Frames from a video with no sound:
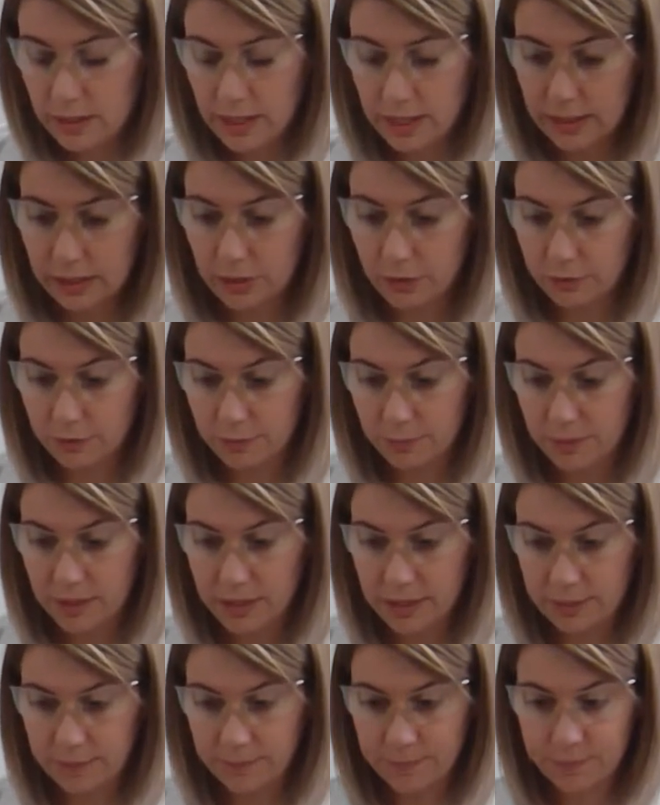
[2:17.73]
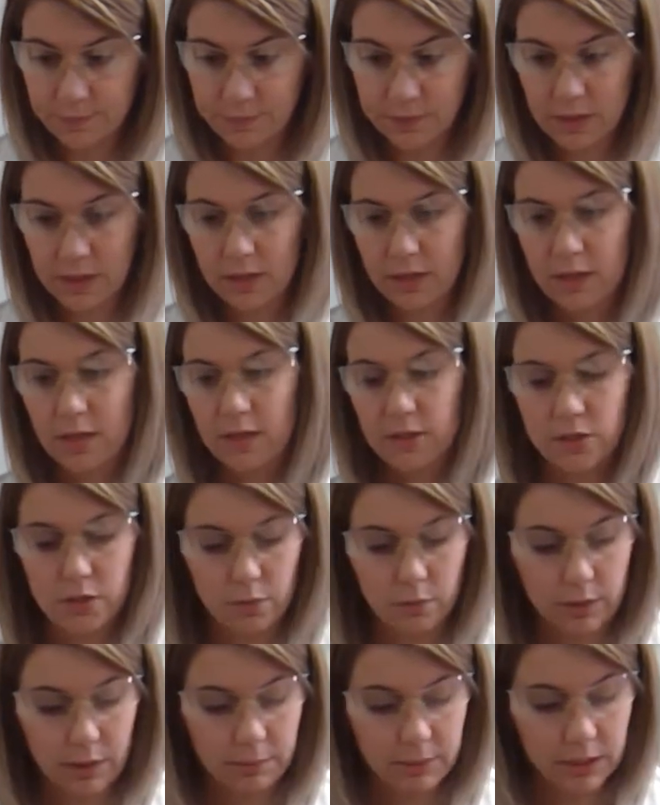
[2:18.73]
and go from there. So
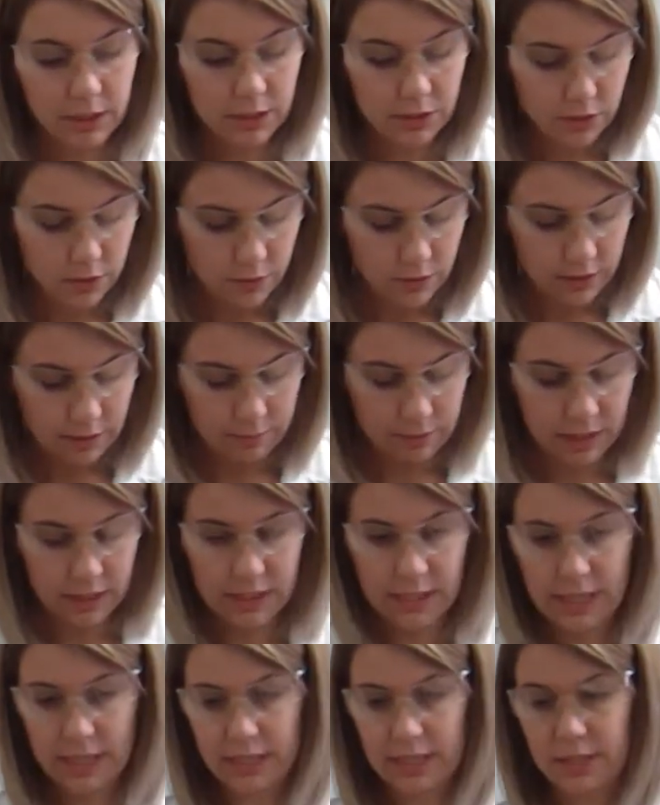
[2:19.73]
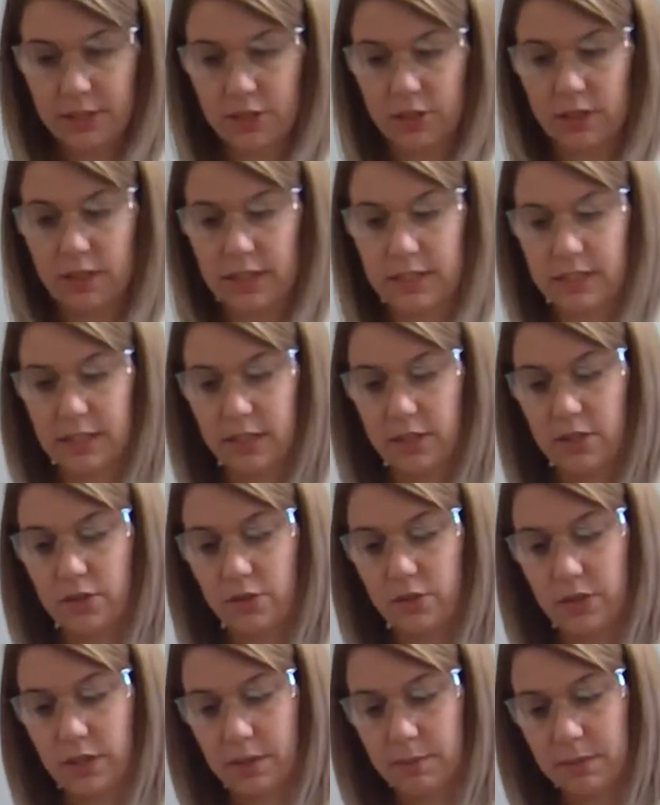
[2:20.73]
what I'm going to do is I'm going to take each of these
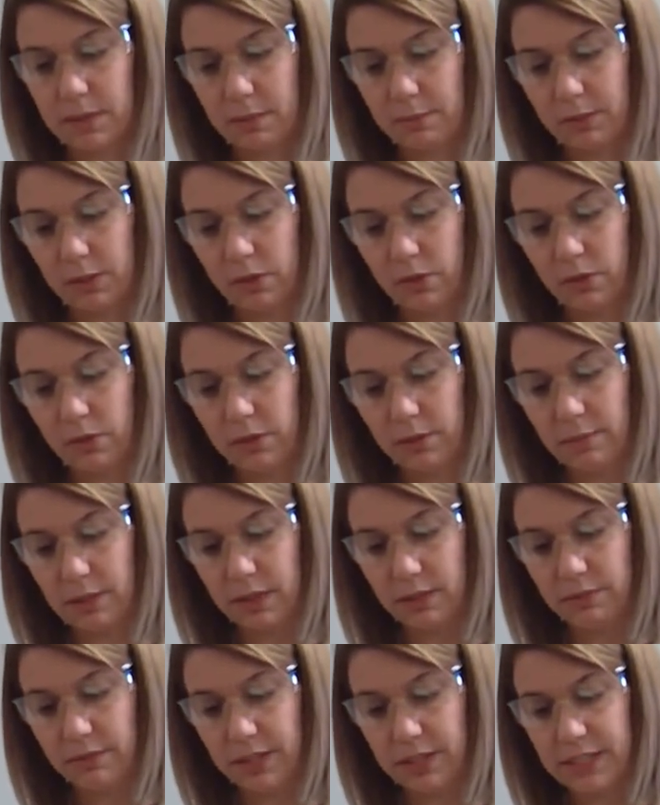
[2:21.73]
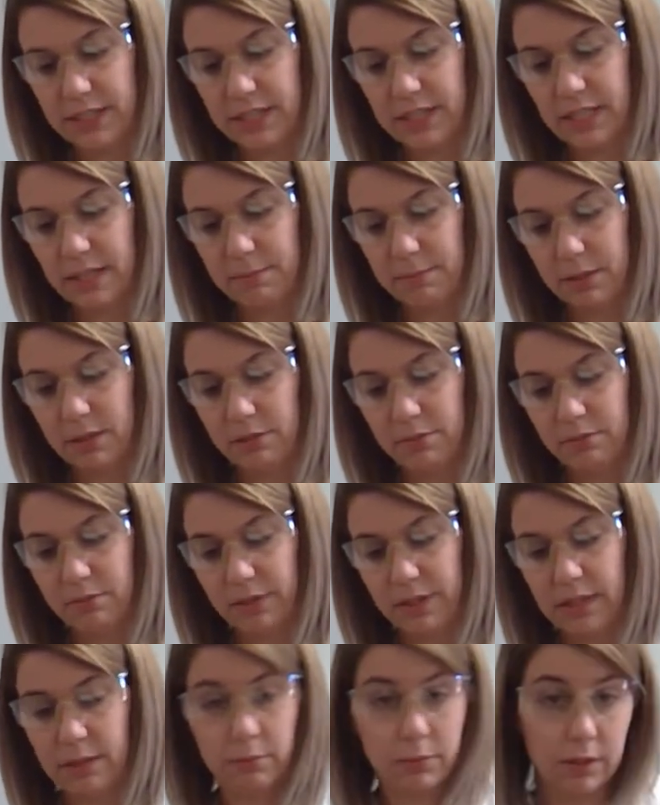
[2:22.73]
Q-tips. I'm going to hold them at the very tip of the
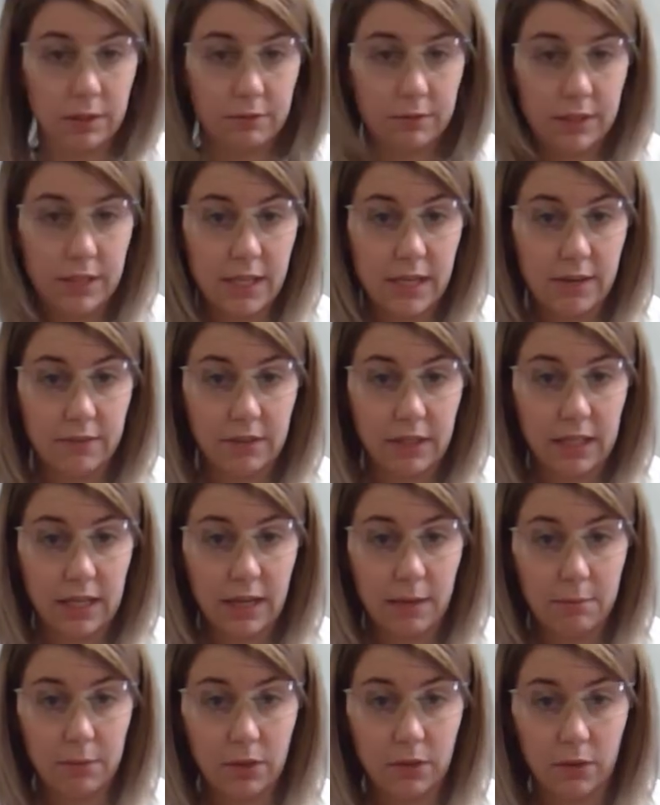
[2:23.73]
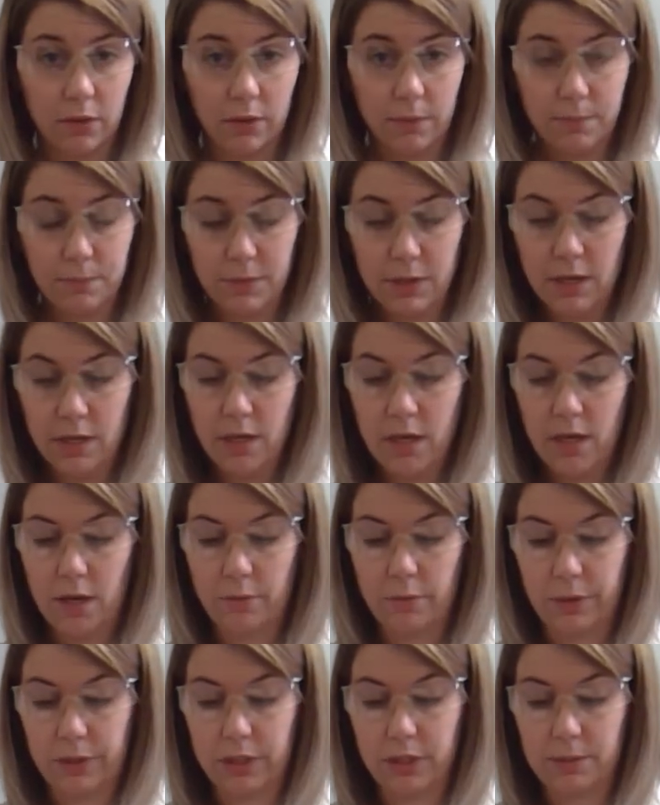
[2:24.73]
flame whenever they have the chemical. And
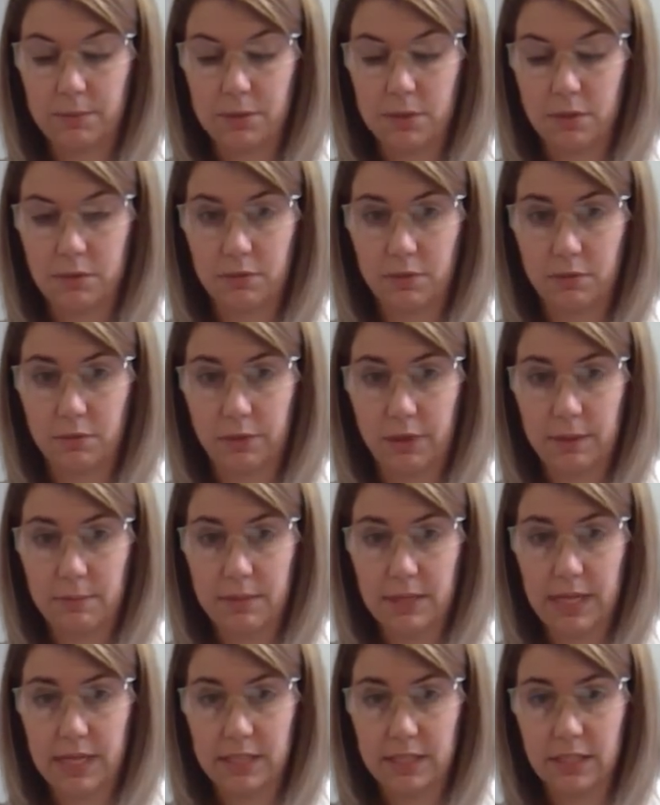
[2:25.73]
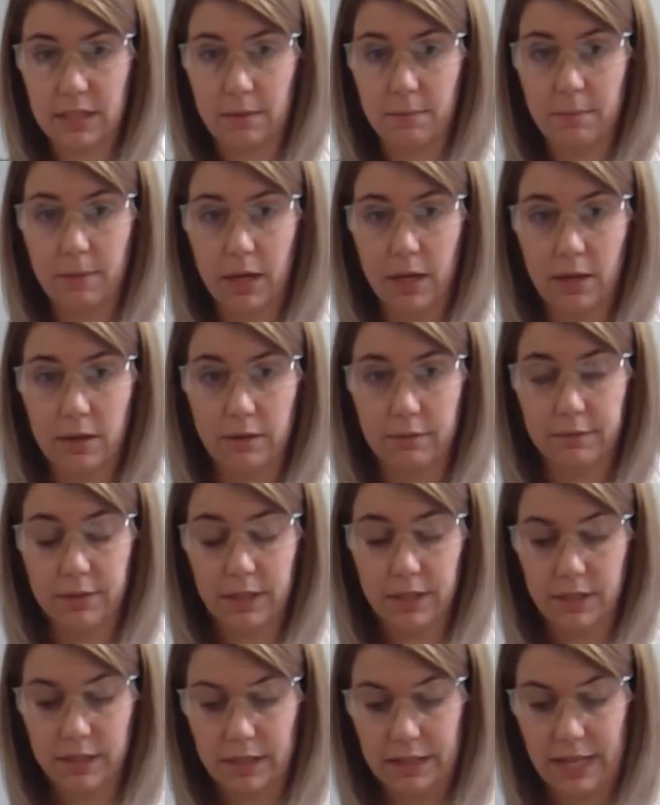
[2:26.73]
we're going to observe the flame test above
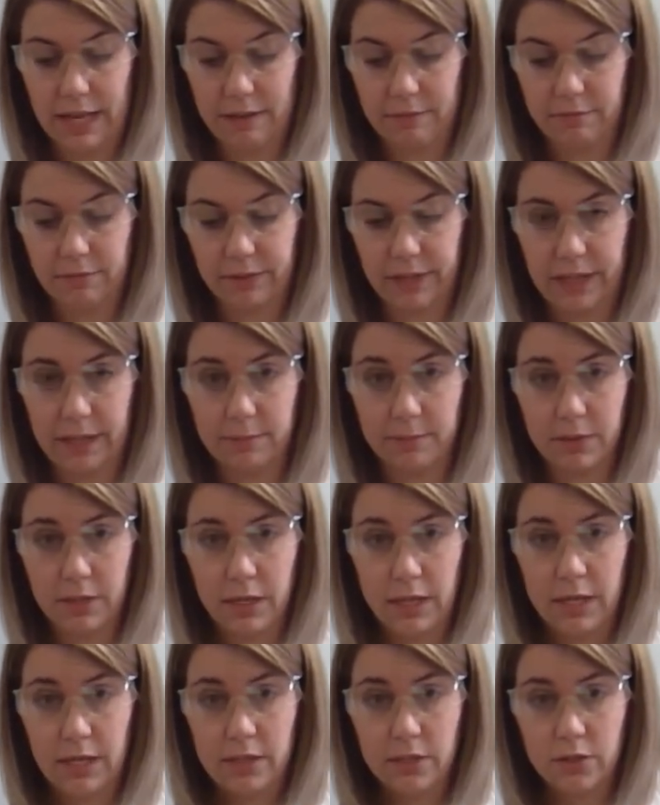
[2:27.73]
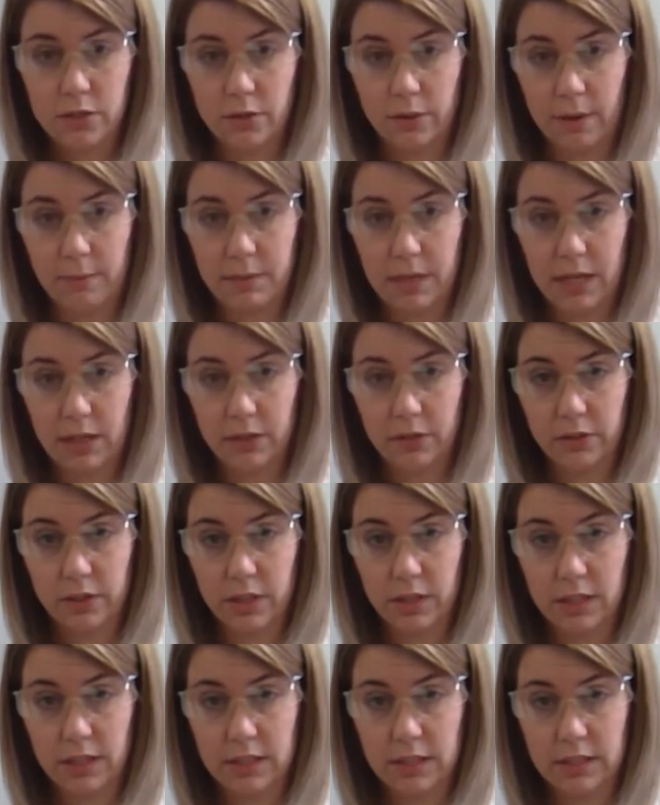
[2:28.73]
that flame. So I'm not
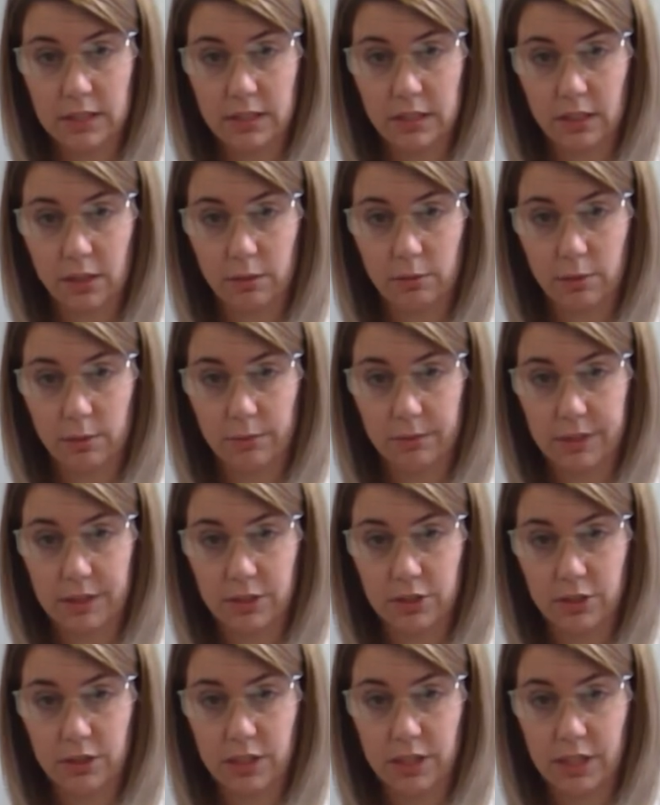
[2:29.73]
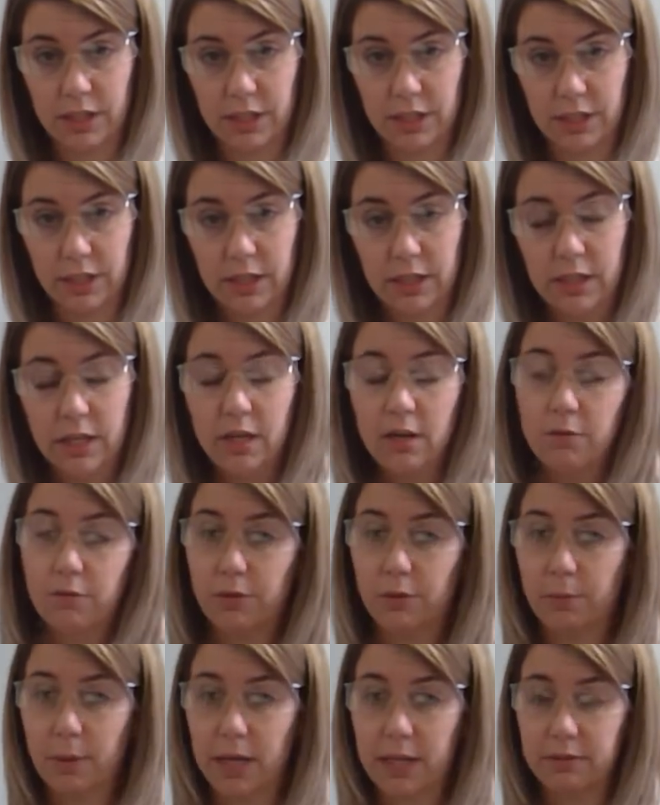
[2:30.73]
looking at this lower region here for
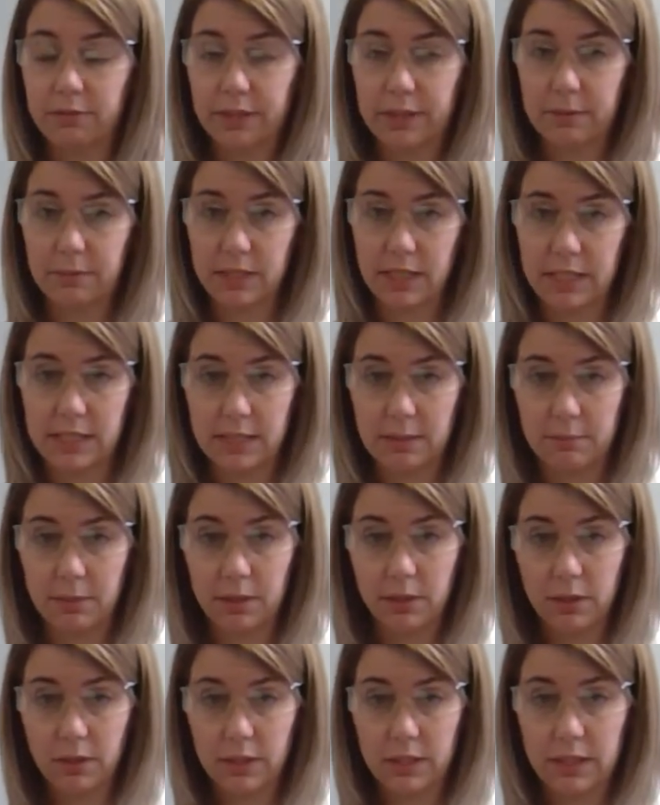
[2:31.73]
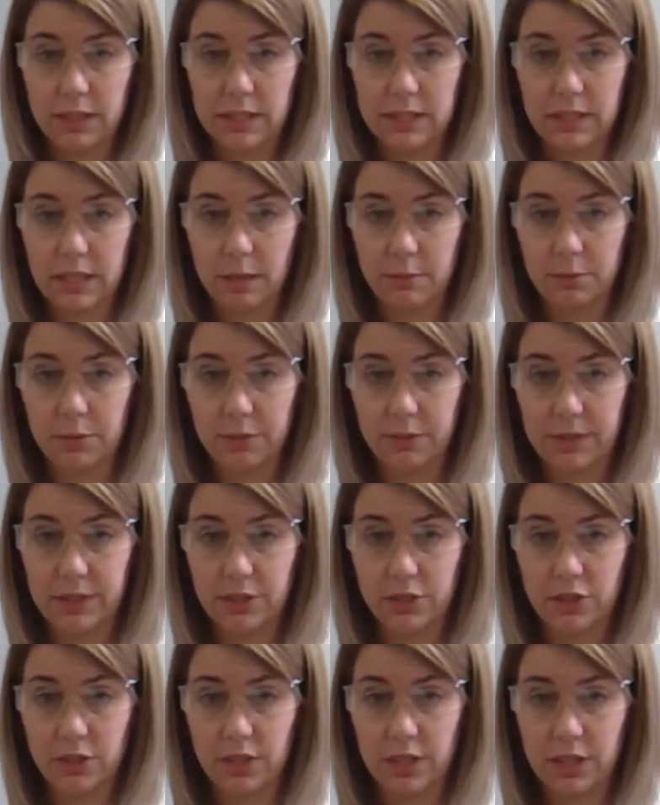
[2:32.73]
my flame test. I'm going to look at this upper
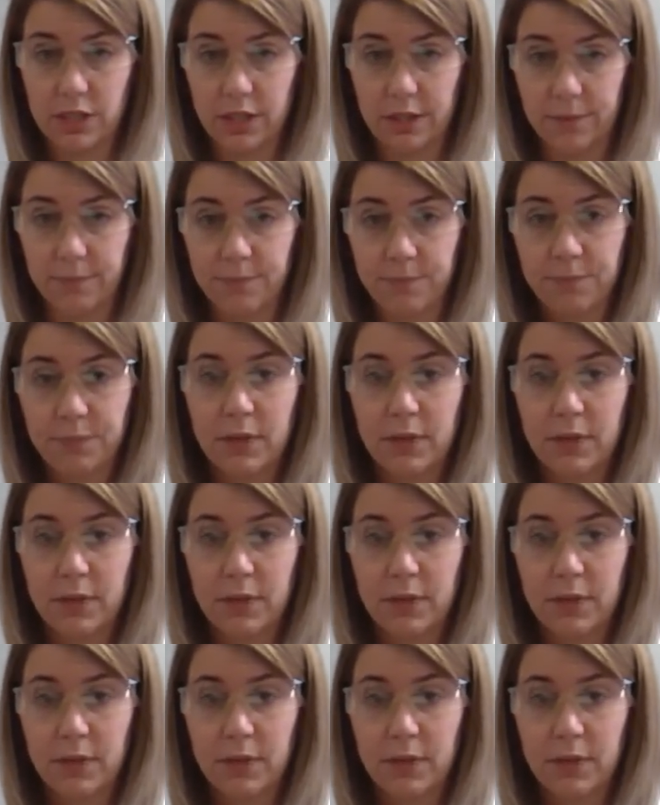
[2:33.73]
region here.